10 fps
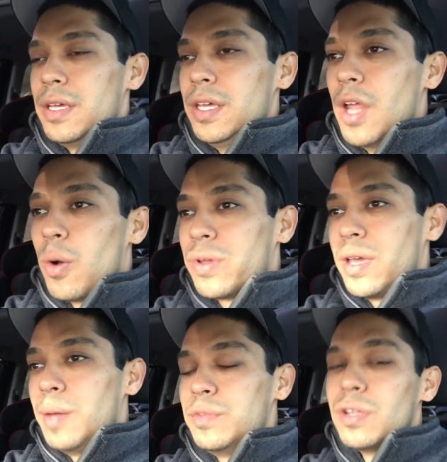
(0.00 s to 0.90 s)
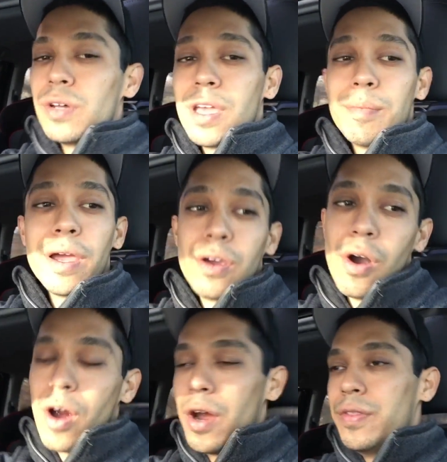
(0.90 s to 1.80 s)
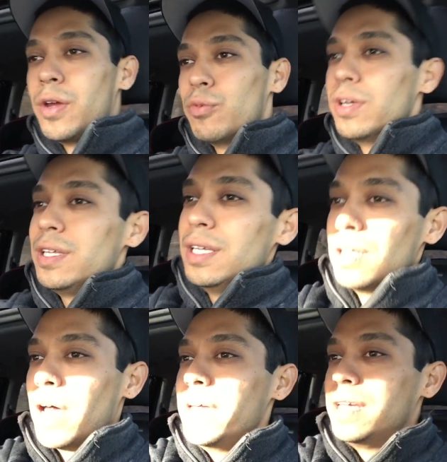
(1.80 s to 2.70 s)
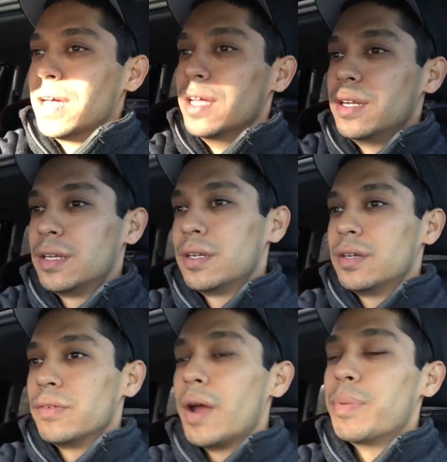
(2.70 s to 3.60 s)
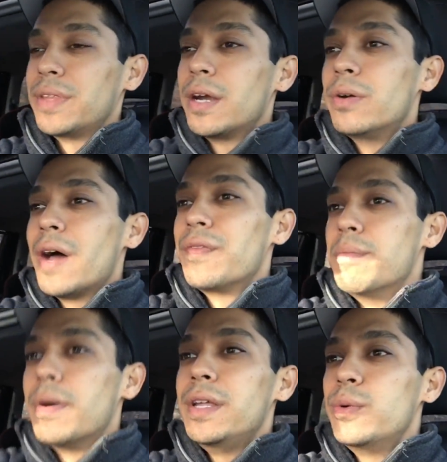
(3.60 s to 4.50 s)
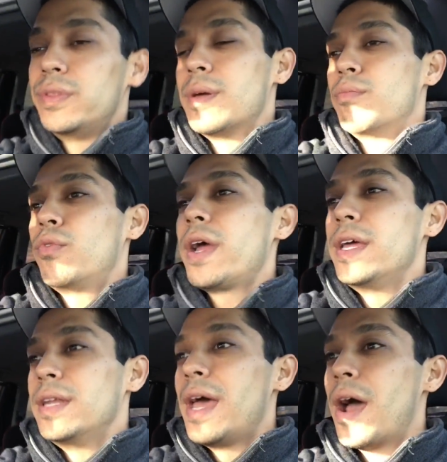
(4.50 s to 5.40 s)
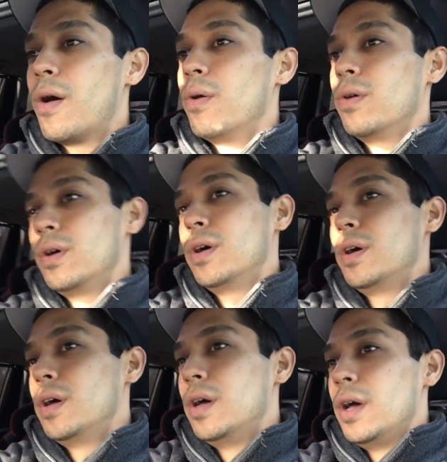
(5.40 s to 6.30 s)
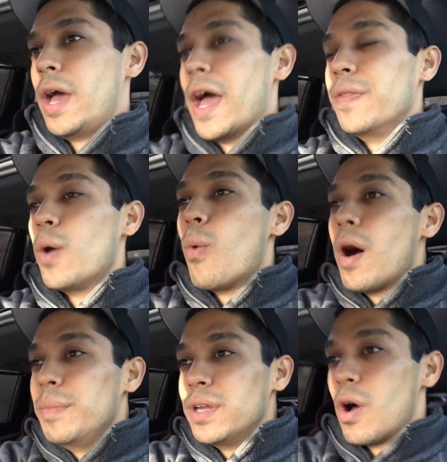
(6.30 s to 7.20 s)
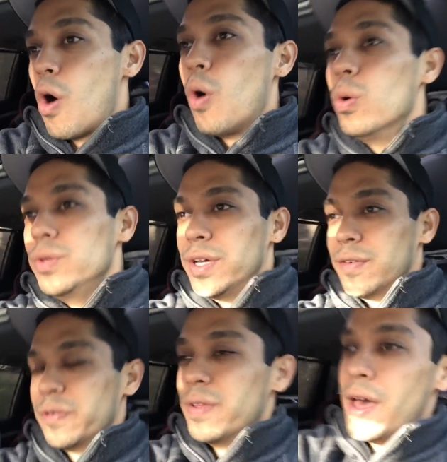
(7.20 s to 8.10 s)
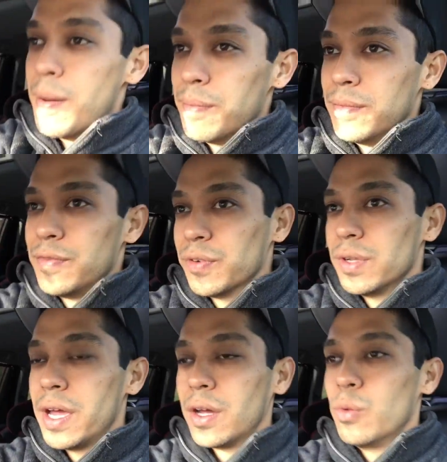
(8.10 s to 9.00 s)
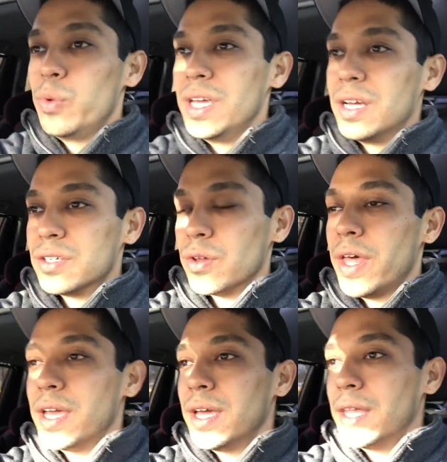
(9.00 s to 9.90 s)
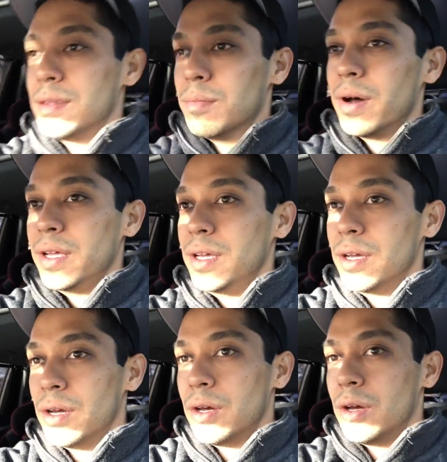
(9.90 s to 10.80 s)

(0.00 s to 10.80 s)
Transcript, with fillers: you know, came to look at my car and they really like it, right, but they don't have the money with them right now, and they want me to hold it for them for like a week so they can get the money,